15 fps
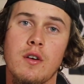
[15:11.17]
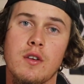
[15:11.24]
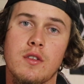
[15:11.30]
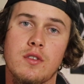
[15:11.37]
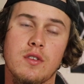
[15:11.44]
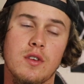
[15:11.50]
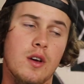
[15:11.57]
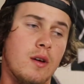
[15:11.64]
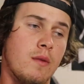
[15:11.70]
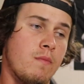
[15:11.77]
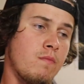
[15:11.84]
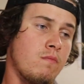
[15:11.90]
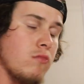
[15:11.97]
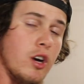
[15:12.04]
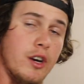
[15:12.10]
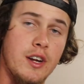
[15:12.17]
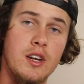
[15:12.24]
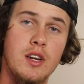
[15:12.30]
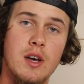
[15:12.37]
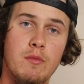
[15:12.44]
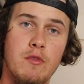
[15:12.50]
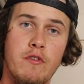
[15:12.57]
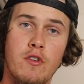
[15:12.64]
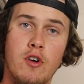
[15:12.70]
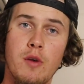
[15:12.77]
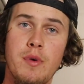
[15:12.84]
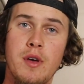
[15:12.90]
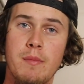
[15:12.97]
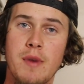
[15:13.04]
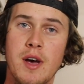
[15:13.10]
It's I did get my fire
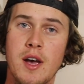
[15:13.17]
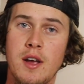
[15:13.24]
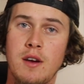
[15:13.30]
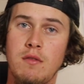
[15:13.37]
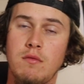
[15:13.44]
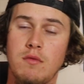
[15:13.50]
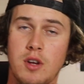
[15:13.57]
pit made.